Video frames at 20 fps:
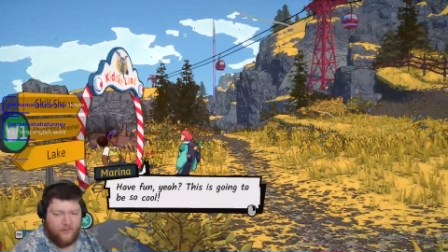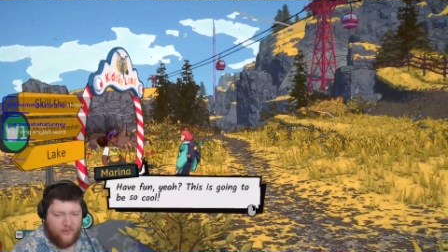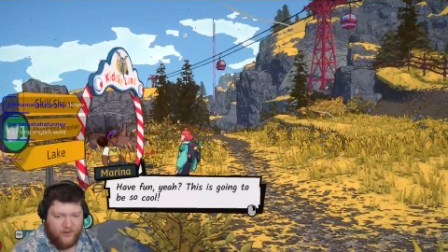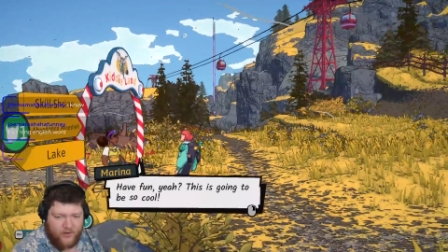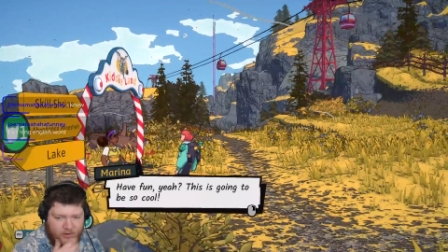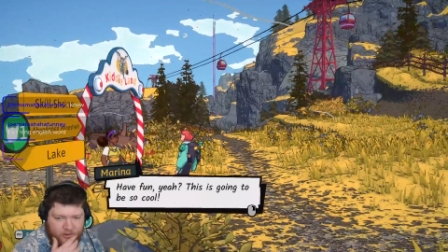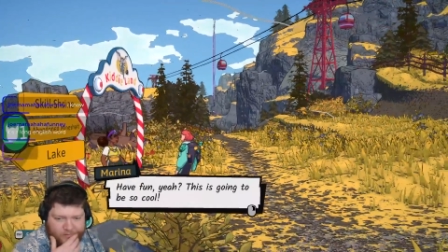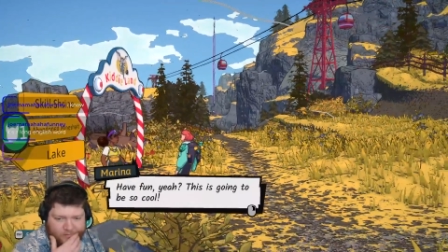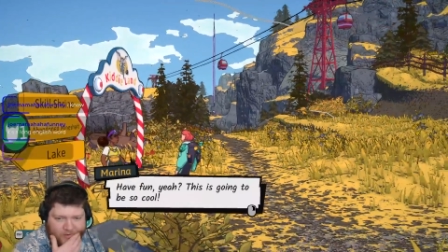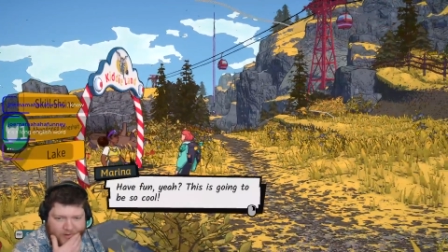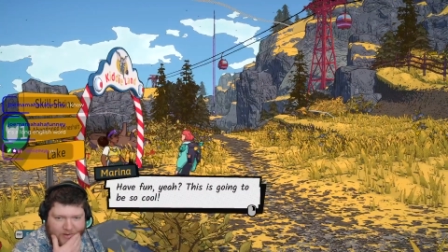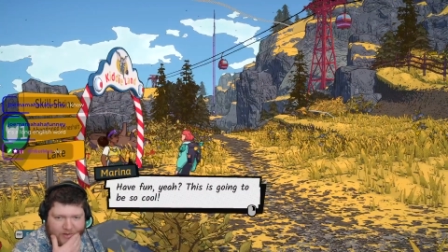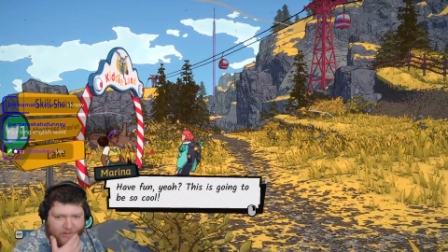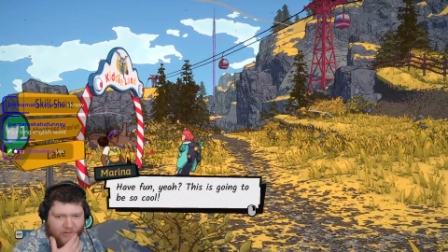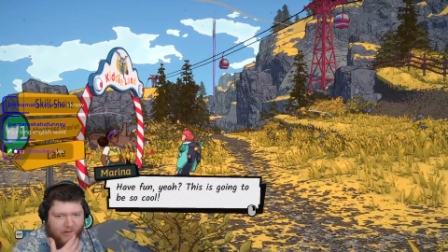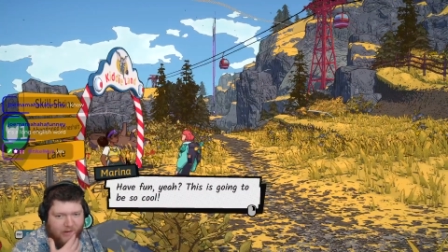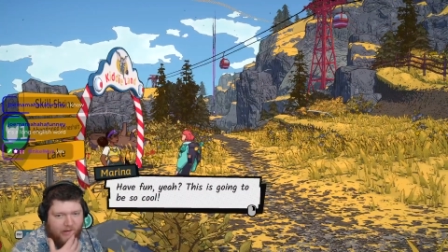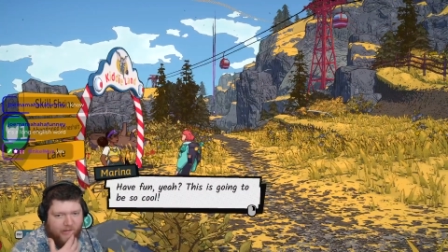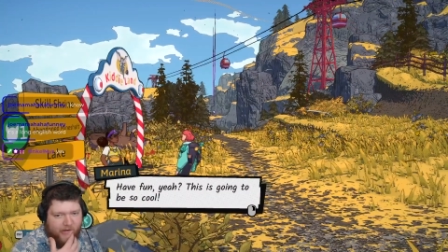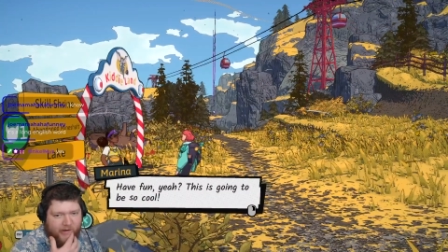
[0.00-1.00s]
all right, all right, all
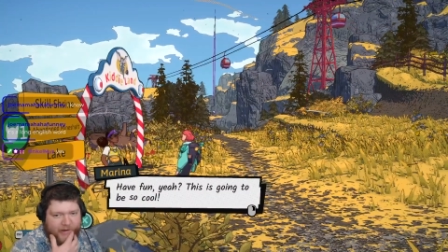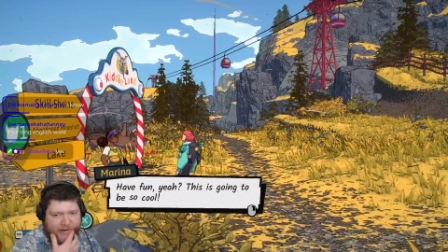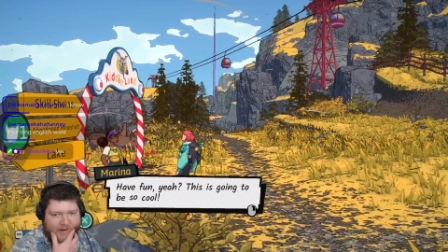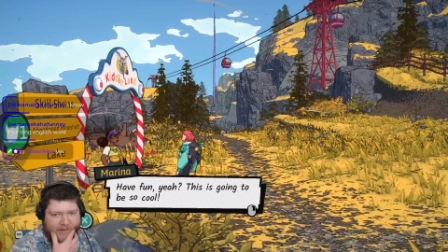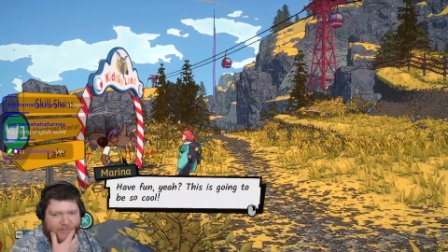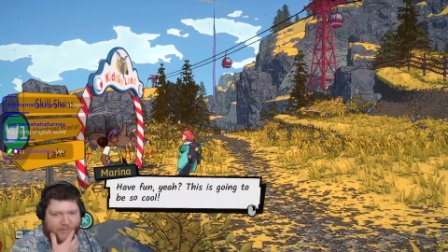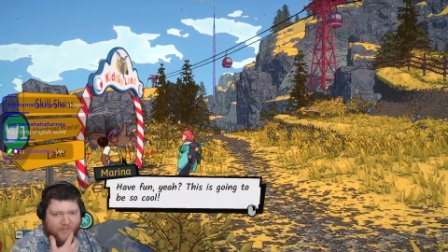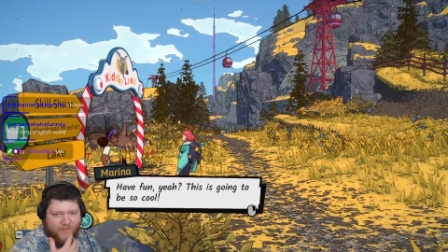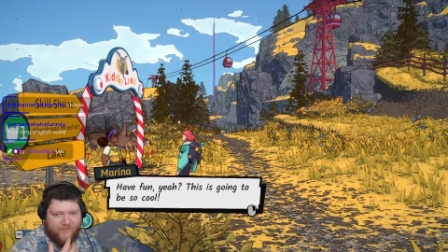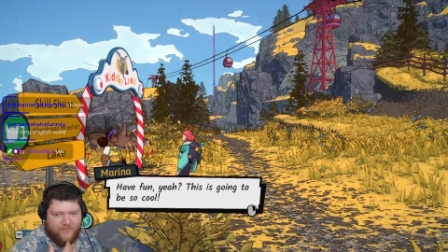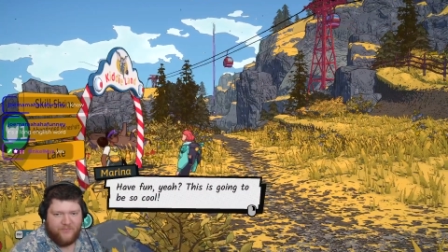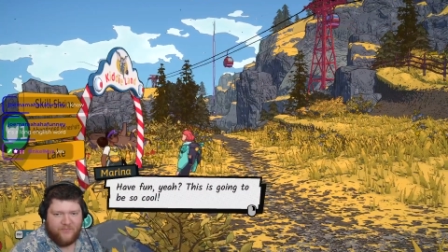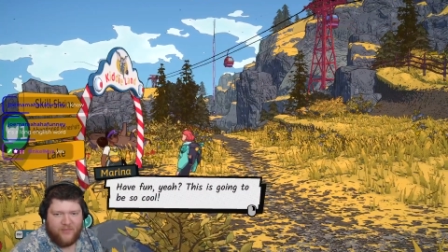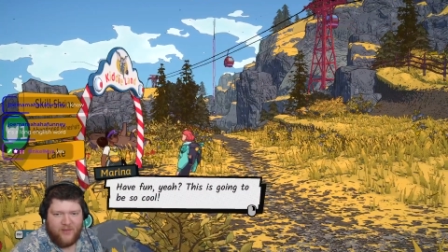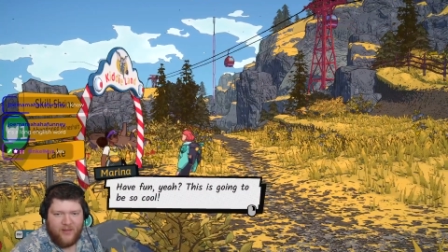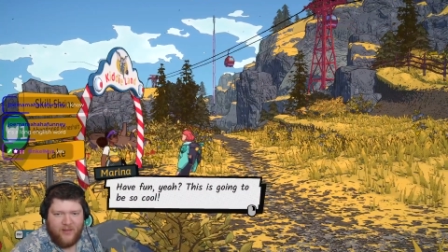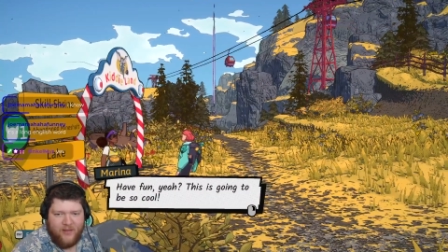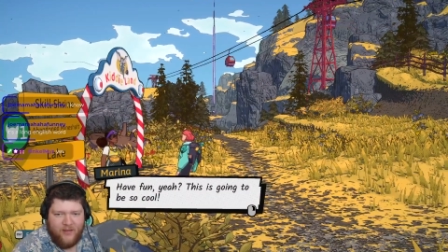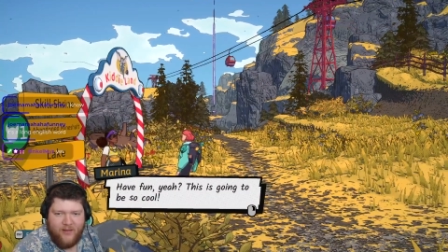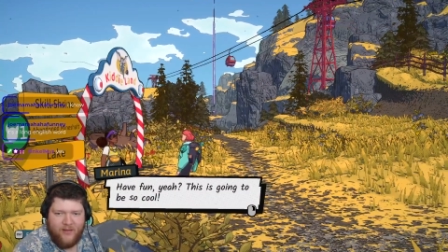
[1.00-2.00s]
right, all right.
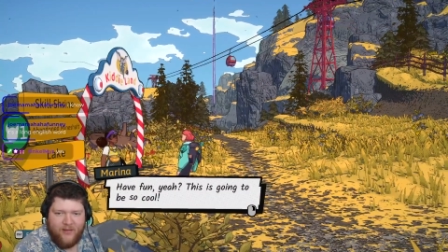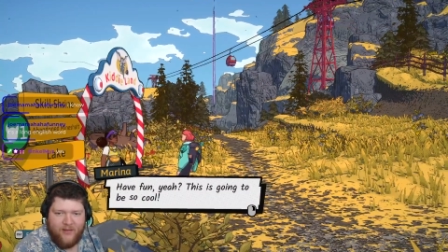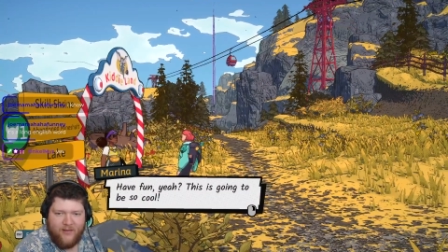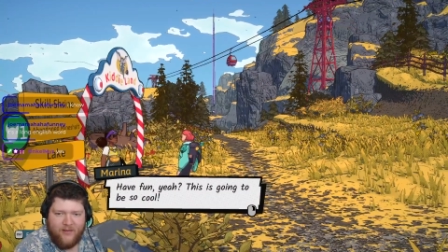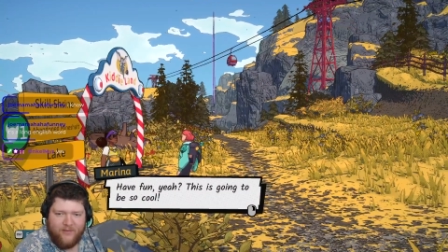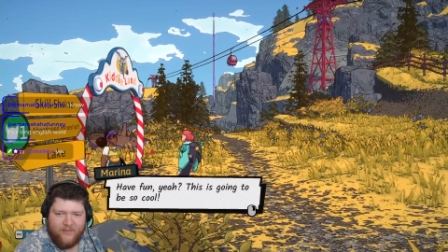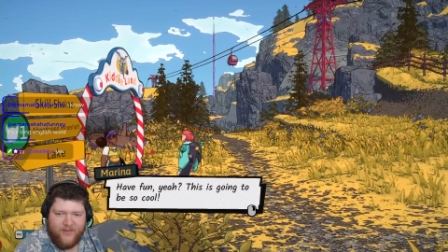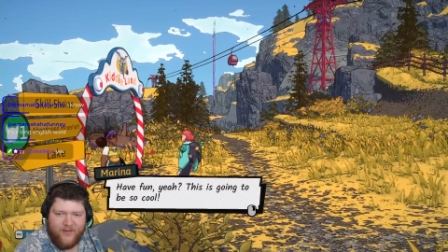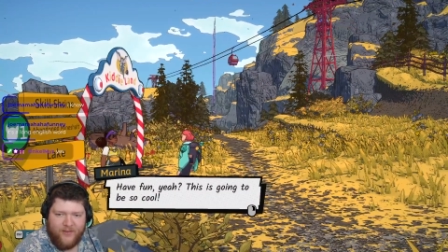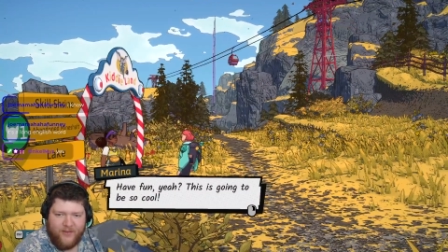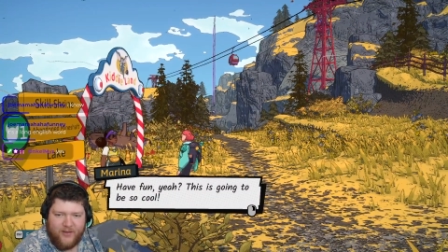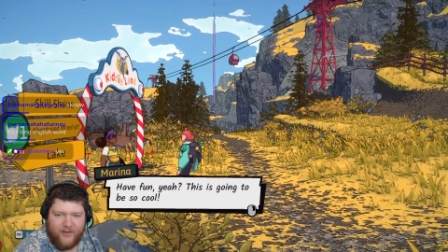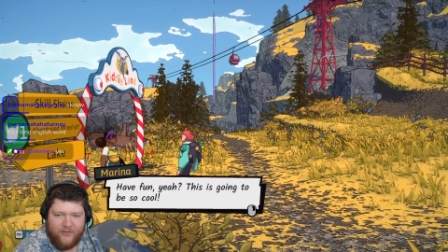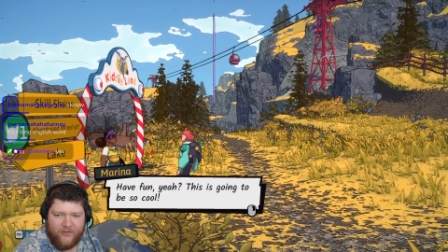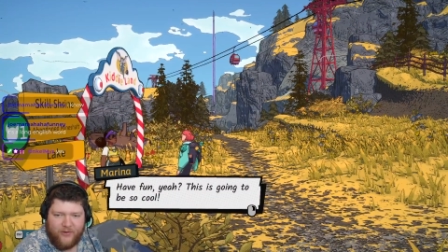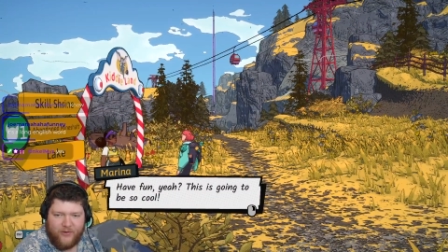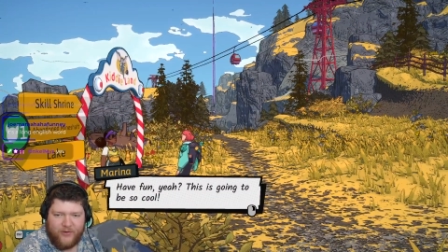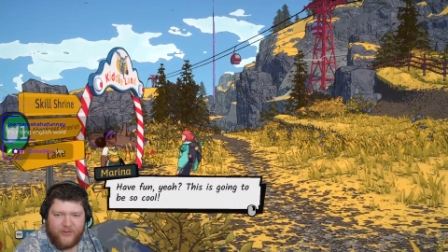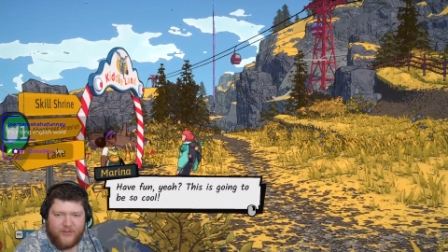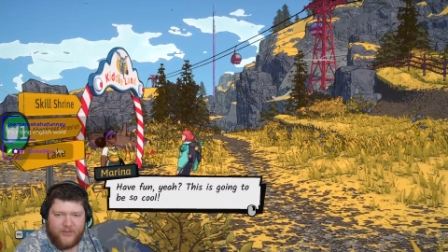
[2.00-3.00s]
One thing I've
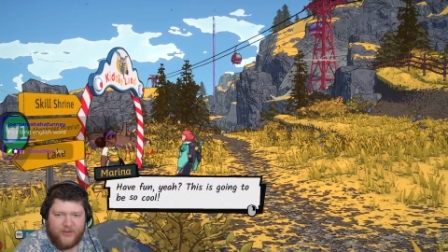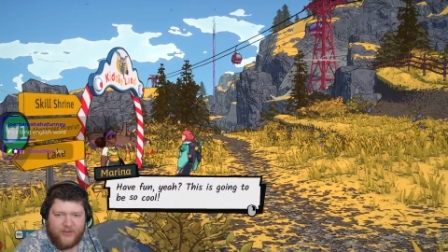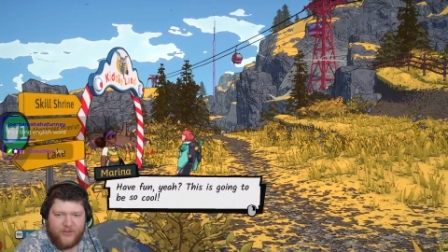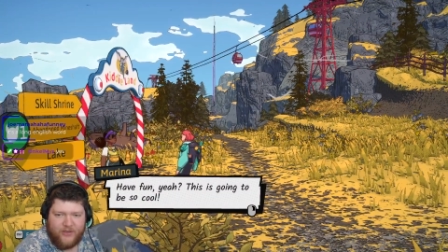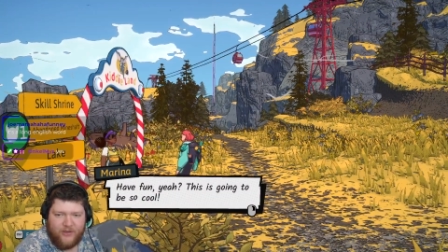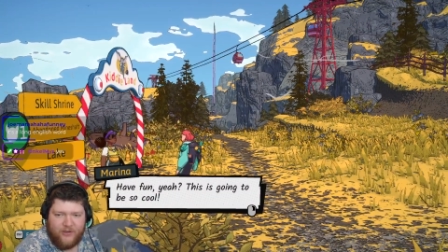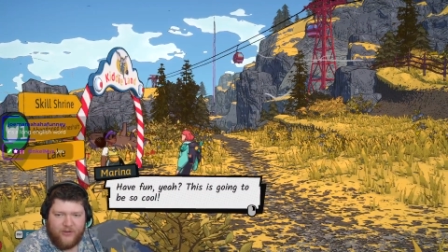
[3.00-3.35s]
noticed actually,